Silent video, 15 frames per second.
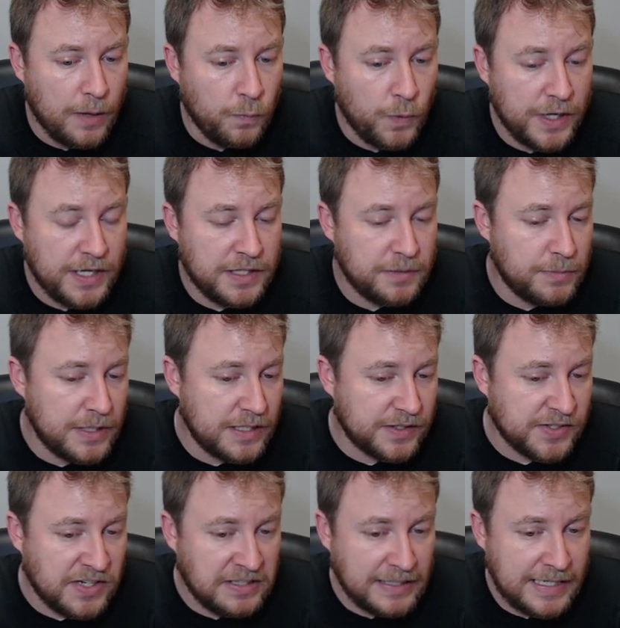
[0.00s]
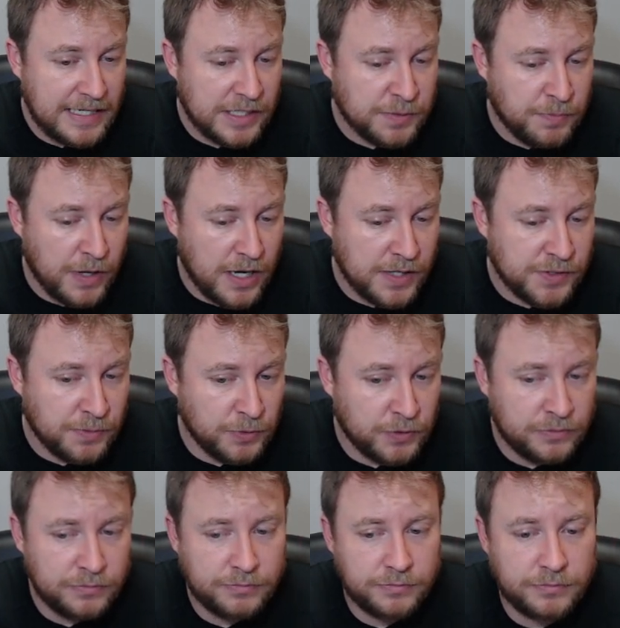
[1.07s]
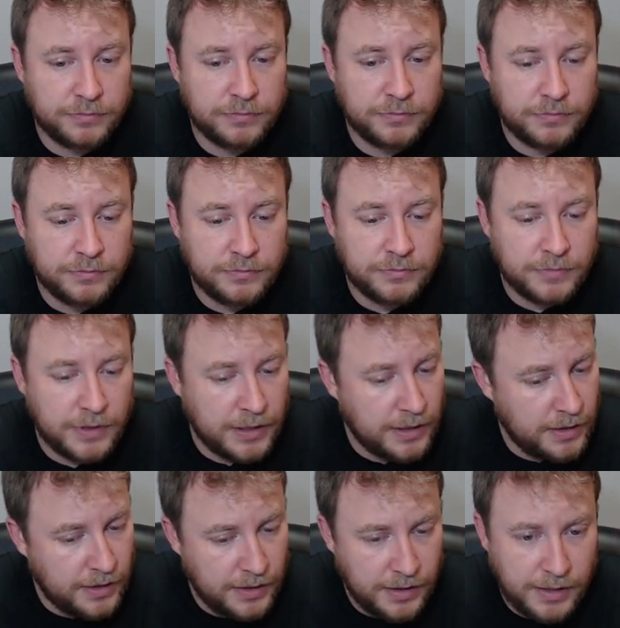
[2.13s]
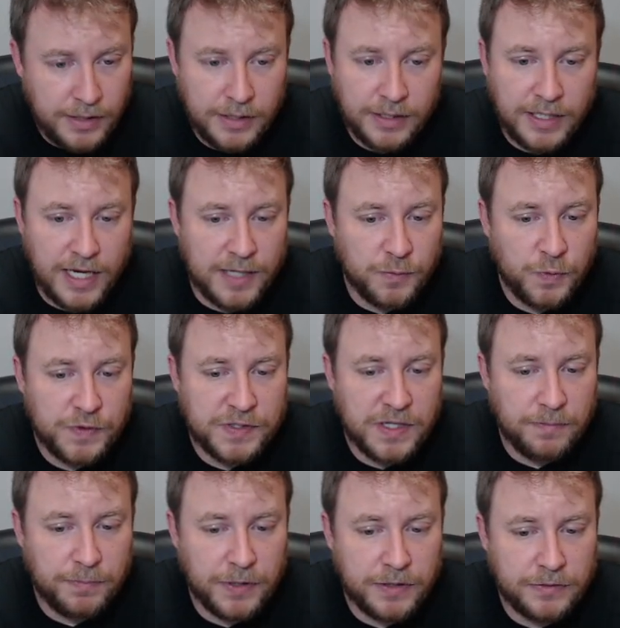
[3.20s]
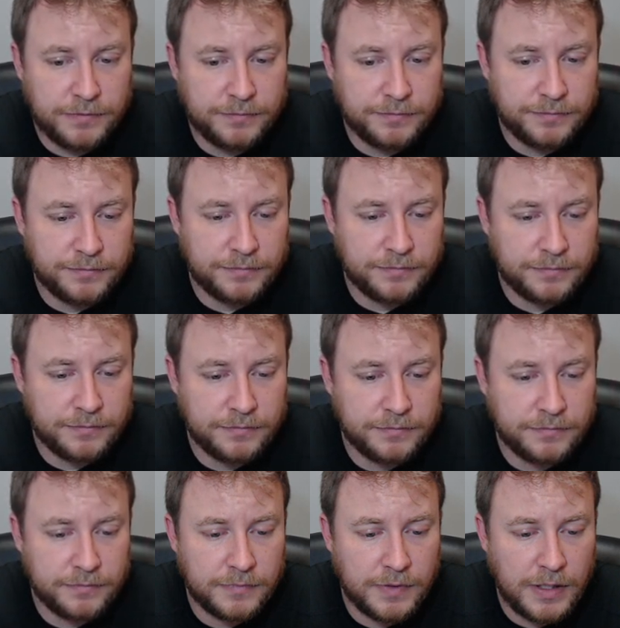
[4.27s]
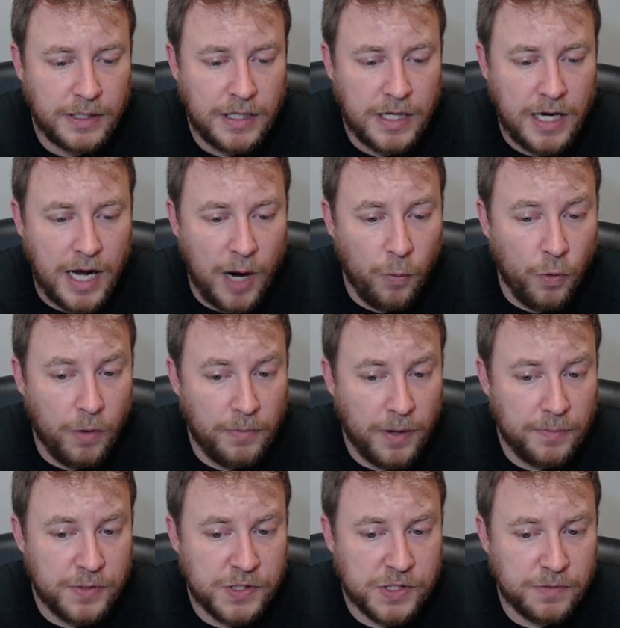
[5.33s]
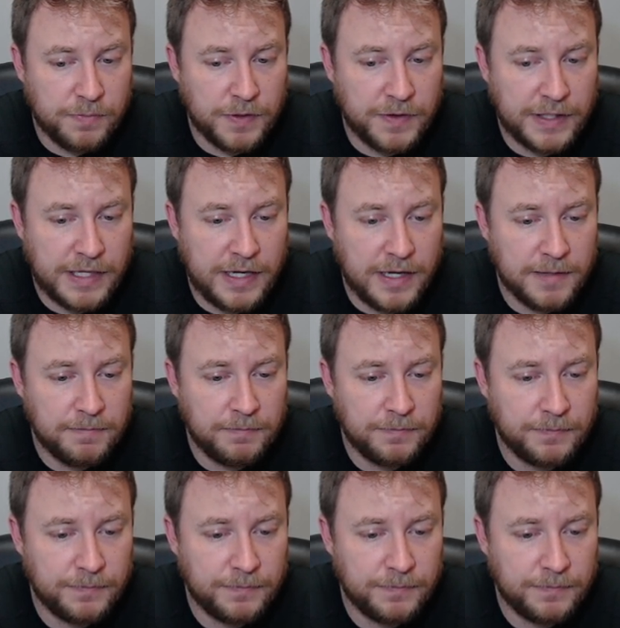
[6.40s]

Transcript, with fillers: we need to be as clean as possible. Gain with tempo. I want my bishop in the game.